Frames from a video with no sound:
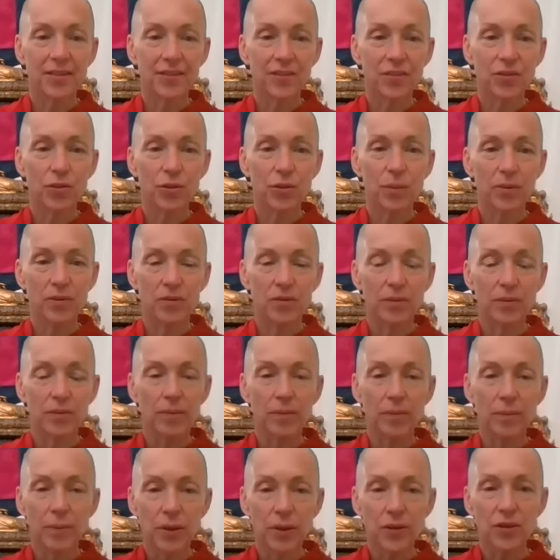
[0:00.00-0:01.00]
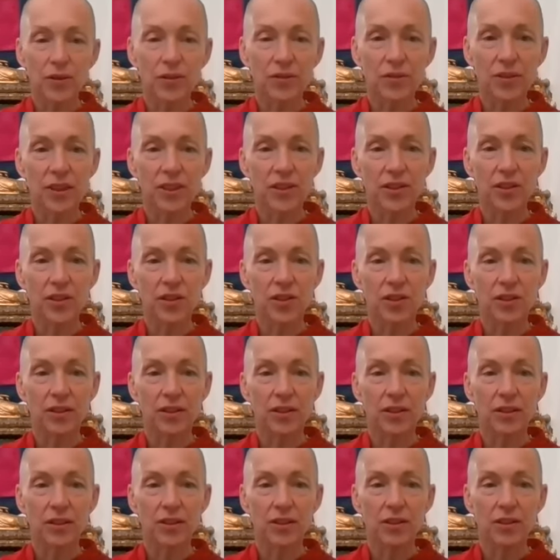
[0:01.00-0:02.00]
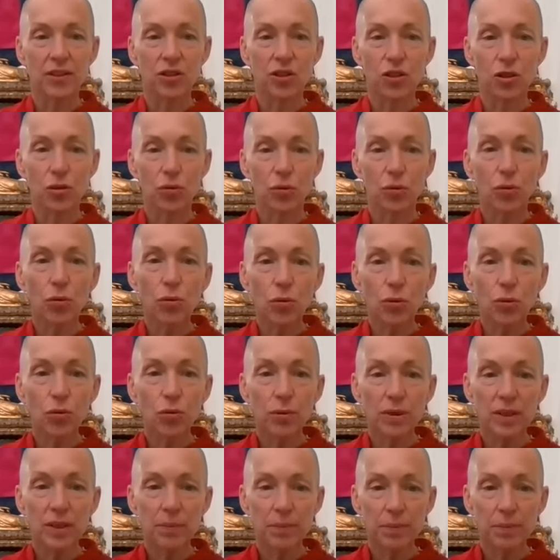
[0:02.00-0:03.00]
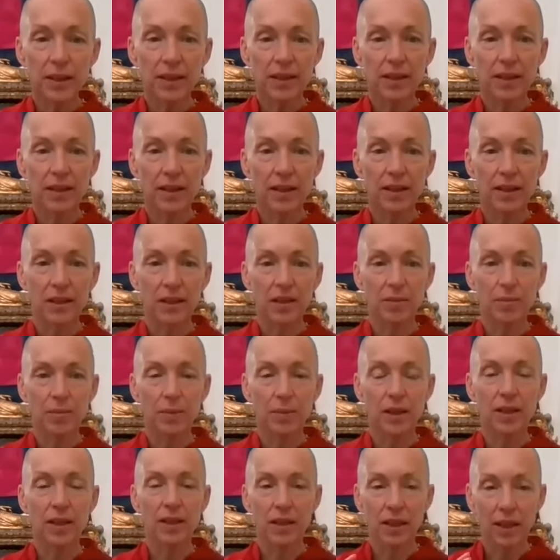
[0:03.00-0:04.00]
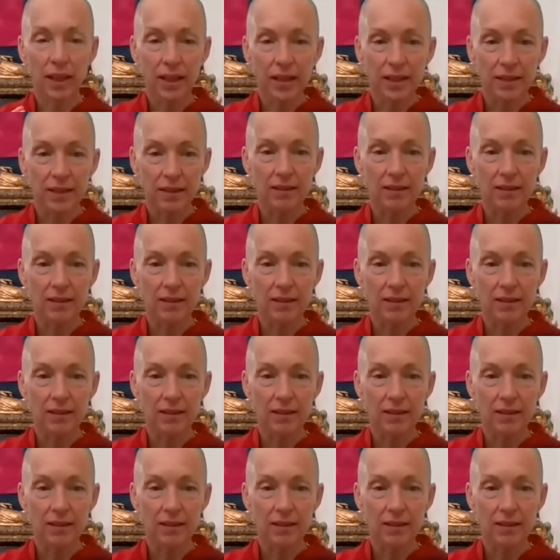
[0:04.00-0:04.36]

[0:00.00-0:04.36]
form of motivation should always be there in our mind, like